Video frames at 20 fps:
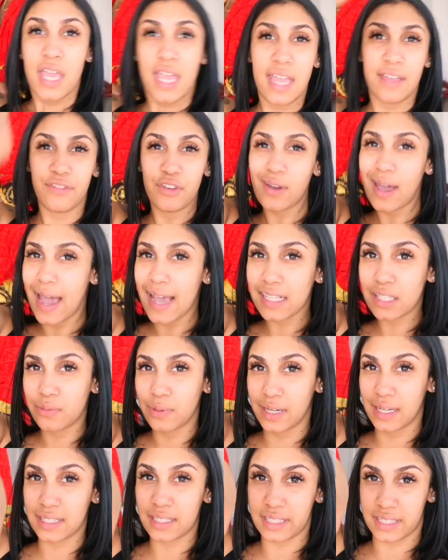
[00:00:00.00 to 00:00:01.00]
If you guys
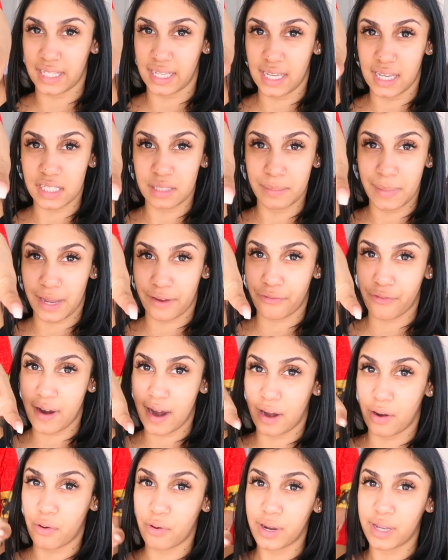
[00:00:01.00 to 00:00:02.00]
want to see us make
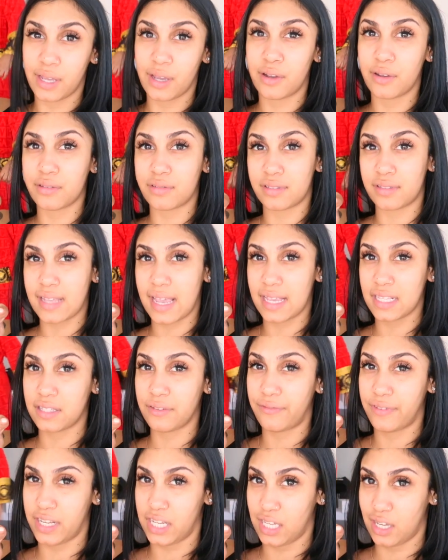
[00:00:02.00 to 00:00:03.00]
fried Oreos as
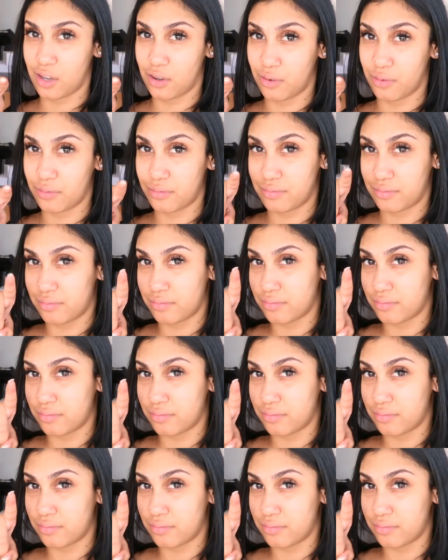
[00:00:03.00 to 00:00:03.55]
a video,